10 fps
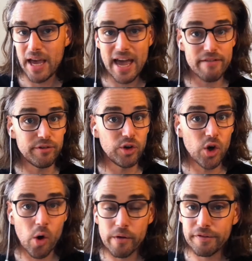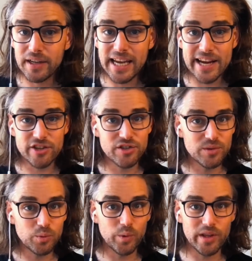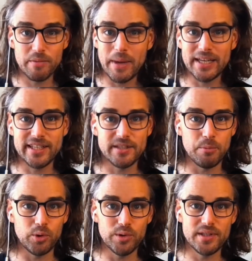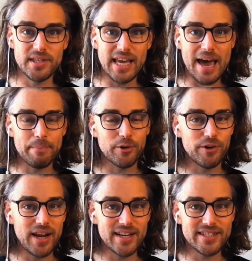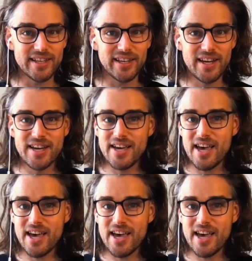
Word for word: I have no affiliation with Bending Spoons, the app creator.